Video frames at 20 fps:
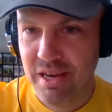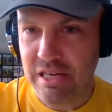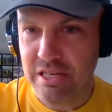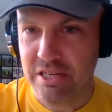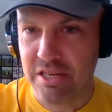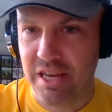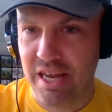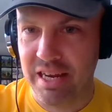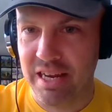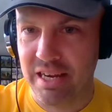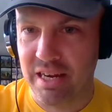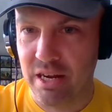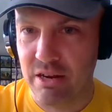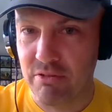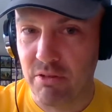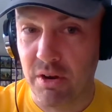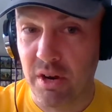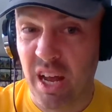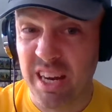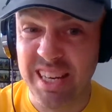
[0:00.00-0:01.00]
Should get
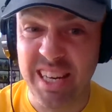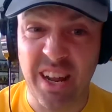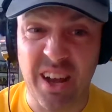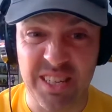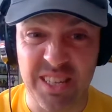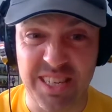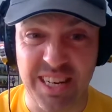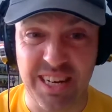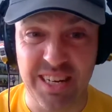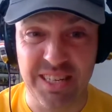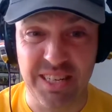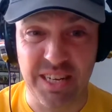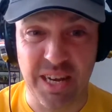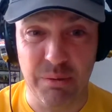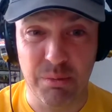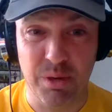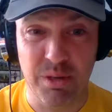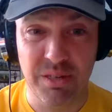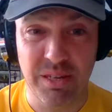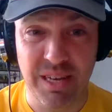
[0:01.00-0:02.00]
Nicola on. I did ask Nicola to
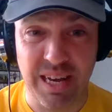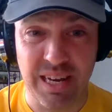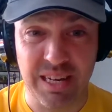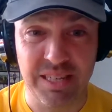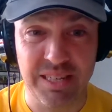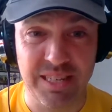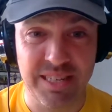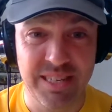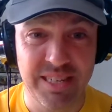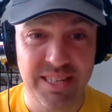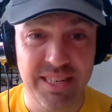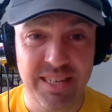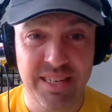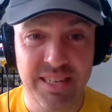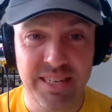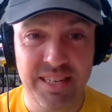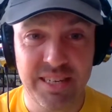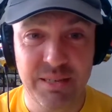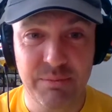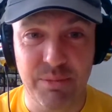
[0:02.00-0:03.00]
come on, actually,
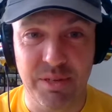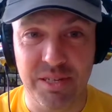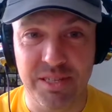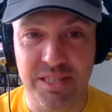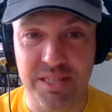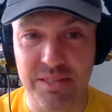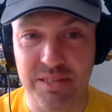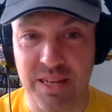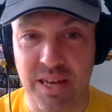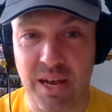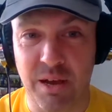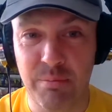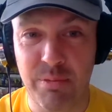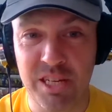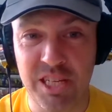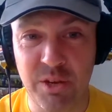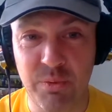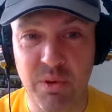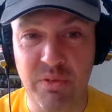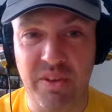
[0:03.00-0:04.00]
but she's like, I'm
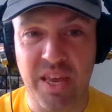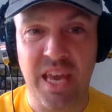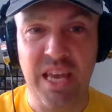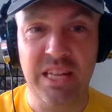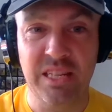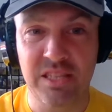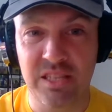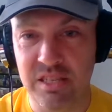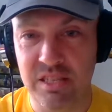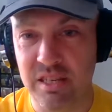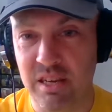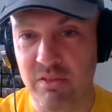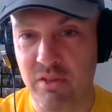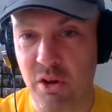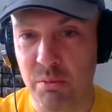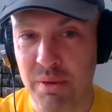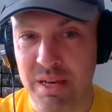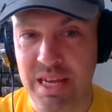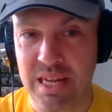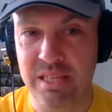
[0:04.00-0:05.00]
busy with kids. I've
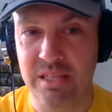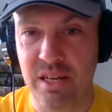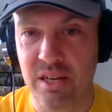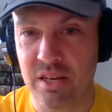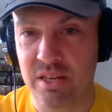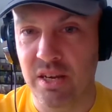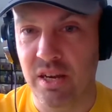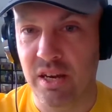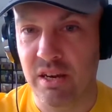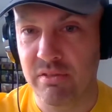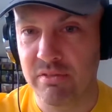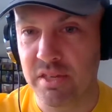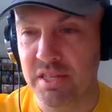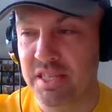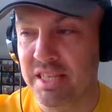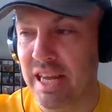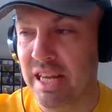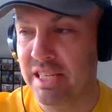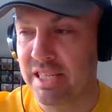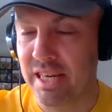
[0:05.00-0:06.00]
got my kids to look after.
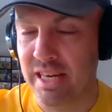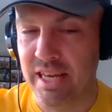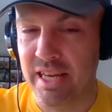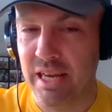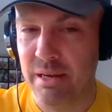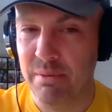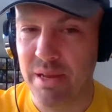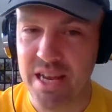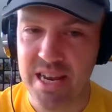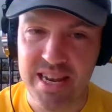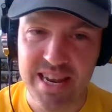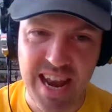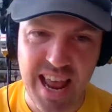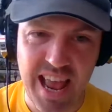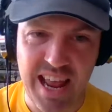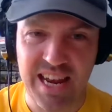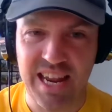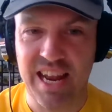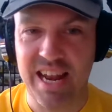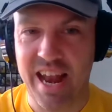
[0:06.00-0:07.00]
Schedule it. I'm like,
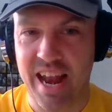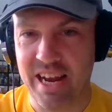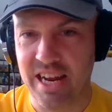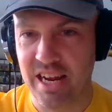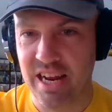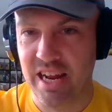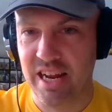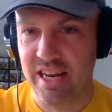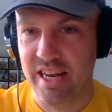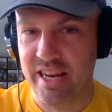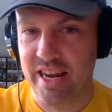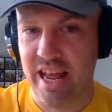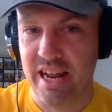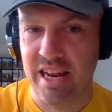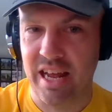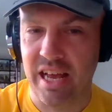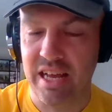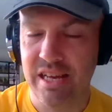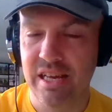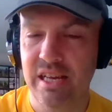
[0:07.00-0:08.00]

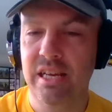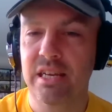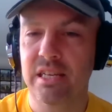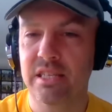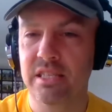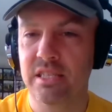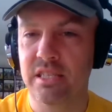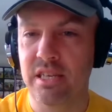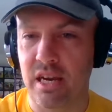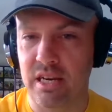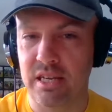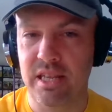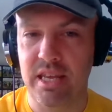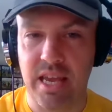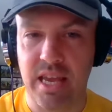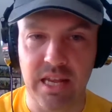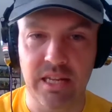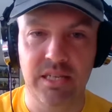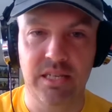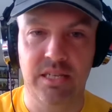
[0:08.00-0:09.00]
nah. Chuck the
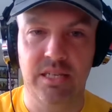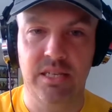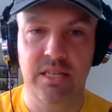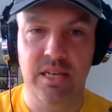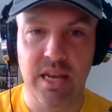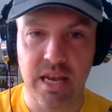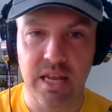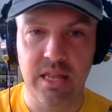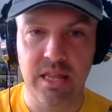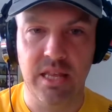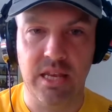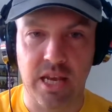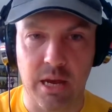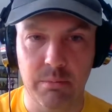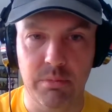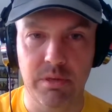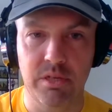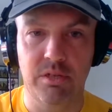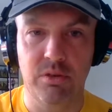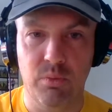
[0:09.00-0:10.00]
kids in the
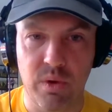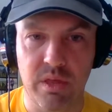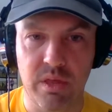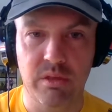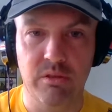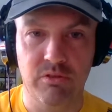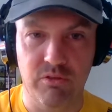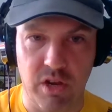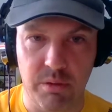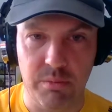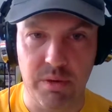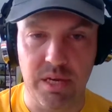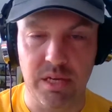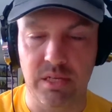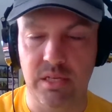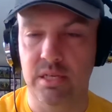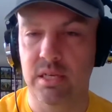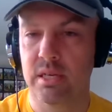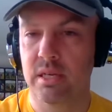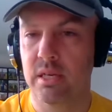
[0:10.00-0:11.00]
cupboard with
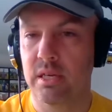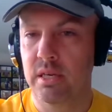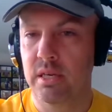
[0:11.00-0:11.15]
Dreamies